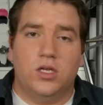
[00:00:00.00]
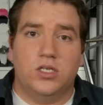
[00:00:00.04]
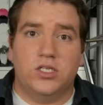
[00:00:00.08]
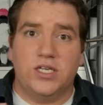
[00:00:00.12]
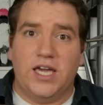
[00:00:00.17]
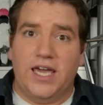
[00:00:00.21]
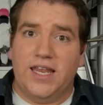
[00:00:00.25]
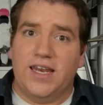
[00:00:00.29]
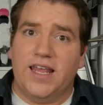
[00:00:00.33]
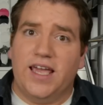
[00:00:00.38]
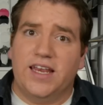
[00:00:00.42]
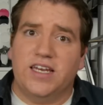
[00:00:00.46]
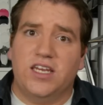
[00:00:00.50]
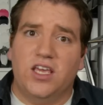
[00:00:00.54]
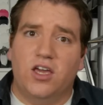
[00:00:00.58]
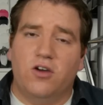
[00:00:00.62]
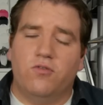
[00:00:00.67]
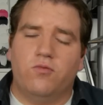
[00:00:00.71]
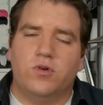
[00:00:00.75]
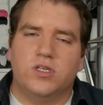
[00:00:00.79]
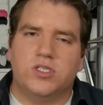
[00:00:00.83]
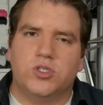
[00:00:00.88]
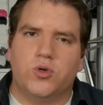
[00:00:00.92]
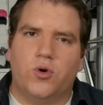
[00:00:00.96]
To get an idea
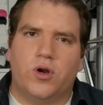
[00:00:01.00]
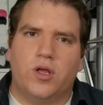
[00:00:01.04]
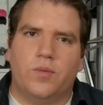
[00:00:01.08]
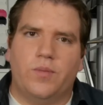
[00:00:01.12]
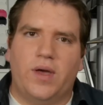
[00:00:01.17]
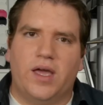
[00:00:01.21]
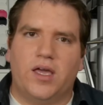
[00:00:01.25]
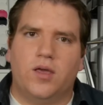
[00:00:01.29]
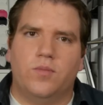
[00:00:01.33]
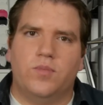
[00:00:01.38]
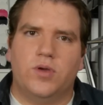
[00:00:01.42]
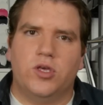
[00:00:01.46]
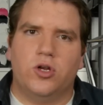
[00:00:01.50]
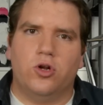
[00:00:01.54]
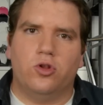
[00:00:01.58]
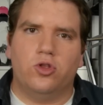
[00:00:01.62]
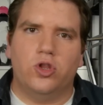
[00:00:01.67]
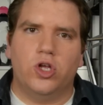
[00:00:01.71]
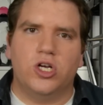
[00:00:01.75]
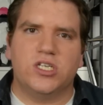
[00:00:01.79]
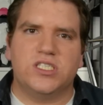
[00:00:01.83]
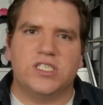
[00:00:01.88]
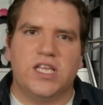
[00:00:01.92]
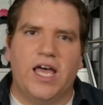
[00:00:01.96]
of what sorting by computer
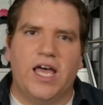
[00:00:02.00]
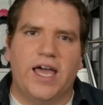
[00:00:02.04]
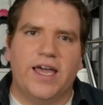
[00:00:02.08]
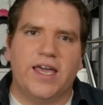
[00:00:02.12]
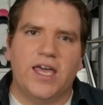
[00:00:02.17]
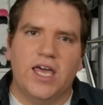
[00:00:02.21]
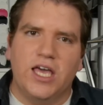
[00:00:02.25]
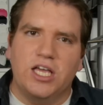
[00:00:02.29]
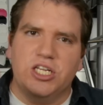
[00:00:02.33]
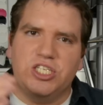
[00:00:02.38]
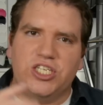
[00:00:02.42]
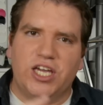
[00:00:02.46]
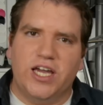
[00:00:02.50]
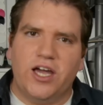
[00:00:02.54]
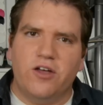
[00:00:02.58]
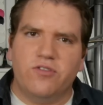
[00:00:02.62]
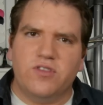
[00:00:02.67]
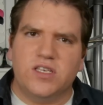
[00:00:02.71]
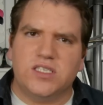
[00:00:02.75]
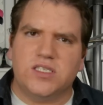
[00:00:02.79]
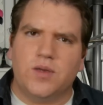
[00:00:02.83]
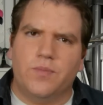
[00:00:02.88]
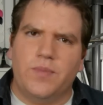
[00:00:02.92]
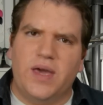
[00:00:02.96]
looks like, check out
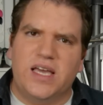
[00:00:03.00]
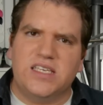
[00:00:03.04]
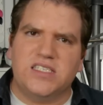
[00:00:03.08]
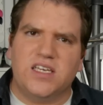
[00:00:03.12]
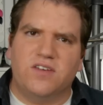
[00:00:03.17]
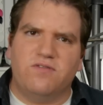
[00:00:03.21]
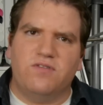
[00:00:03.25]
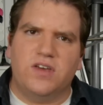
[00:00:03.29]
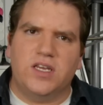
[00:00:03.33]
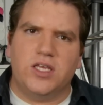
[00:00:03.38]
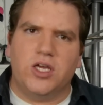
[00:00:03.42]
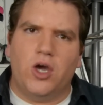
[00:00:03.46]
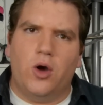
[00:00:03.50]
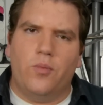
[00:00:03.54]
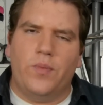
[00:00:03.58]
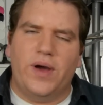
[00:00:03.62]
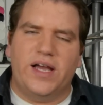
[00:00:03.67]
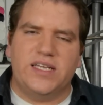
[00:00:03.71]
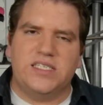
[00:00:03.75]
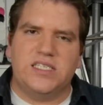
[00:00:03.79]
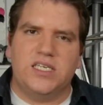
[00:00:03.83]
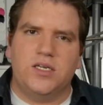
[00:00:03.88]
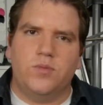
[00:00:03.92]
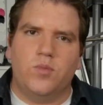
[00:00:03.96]
this amazing video
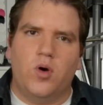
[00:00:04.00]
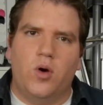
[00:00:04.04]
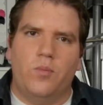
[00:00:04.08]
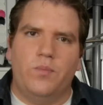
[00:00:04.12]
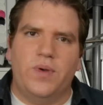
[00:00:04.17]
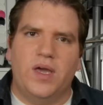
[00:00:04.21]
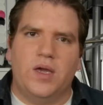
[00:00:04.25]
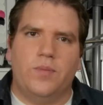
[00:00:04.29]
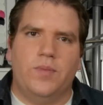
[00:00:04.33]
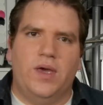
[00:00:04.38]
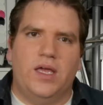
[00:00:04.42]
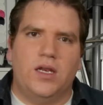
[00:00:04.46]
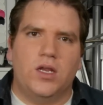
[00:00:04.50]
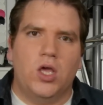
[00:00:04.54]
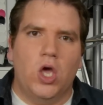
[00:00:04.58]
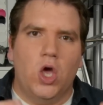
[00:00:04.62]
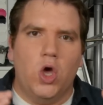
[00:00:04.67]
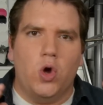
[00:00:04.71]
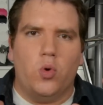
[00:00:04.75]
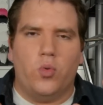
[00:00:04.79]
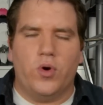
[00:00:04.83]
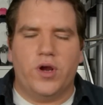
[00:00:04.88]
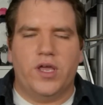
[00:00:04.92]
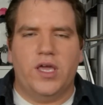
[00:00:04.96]
by Timo Bingmann,
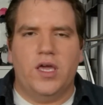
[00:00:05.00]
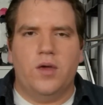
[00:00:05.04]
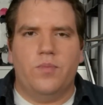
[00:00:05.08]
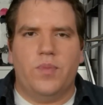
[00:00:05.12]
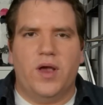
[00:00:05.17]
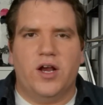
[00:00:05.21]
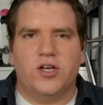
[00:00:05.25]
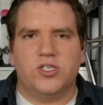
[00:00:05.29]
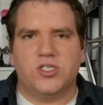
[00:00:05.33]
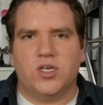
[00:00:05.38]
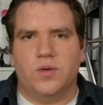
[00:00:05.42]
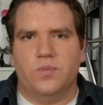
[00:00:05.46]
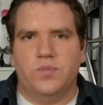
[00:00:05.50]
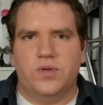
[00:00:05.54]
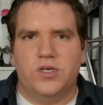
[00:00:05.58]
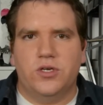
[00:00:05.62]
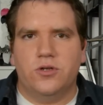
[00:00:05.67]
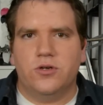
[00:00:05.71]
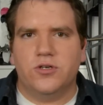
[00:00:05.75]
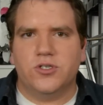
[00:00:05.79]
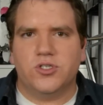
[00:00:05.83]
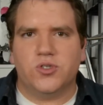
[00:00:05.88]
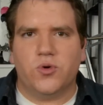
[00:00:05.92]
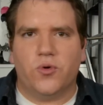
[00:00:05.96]
where he pairs
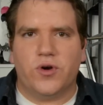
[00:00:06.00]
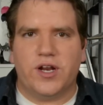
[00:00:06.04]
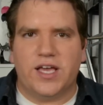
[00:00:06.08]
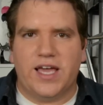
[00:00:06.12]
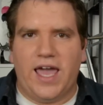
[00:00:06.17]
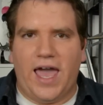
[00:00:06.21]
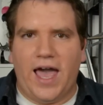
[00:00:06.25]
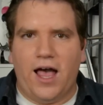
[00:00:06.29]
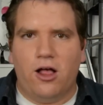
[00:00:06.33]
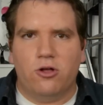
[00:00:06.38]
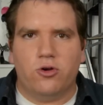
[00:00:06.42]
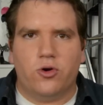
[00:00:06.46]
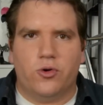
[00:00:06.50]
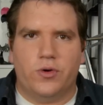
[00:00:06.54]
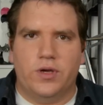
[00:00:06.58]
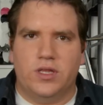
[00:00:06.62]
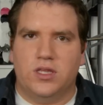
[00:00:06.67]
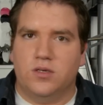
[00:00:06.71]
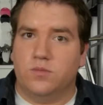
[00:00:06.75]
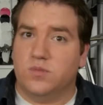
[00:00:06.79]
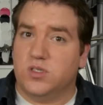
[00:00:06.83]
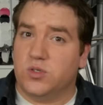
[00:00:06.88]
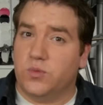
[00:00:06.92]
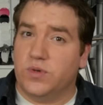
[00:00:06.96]
computer sorting
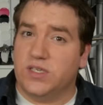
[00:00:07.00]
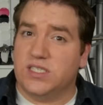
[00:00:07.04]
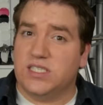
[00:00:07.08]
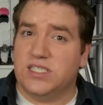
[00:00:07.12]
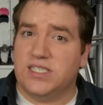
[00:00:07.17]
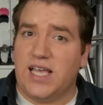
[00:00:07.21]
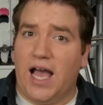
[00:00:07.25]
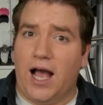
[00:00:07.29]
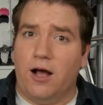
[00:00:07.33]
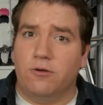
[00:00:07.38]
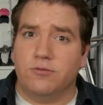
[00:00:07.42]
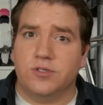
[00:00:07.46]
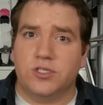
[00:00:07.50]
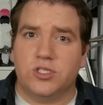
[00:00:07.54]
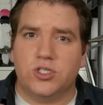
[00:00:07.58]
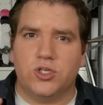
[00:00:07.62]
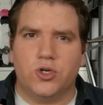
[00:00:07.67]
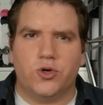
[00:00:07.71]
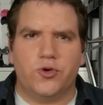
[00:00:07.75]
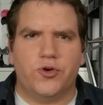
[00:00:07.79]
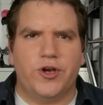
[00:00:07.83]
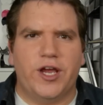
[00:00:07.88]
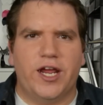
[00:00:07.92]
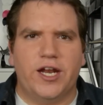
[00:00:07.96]
algorithms with sounds to
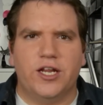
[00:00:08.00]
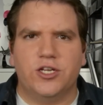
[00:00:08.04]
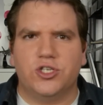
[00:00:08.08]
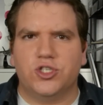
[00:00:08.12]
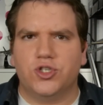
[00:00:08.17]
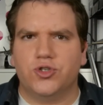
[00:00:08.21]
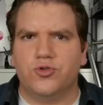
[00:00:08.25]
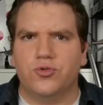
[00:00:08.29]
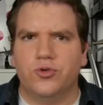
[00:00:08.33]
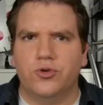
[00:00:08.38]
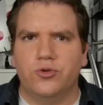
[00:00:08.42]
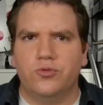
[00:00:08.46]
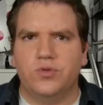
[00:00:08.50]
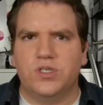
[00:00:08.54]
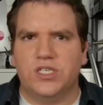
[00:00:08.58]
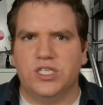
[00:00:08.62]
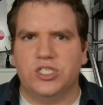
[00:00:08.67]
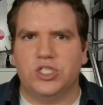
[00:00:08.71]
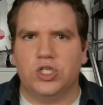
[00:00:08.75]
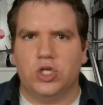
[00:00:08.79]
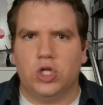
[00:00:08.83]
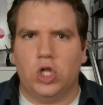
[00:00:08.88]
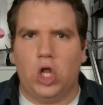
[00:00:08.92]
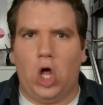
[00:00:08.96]
create a true
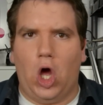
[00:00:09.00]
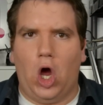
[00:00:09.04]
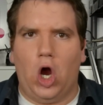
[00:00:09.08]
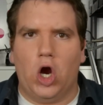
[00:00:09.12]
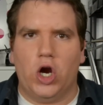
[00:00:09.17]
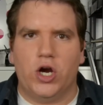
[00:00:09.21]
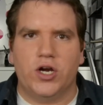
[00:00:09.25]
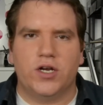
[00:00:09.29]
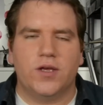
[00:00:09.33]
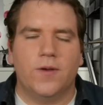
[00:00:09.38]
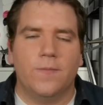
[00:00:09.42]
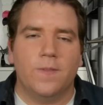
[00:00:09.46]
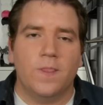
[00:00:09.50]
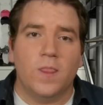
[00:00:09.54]
digital art.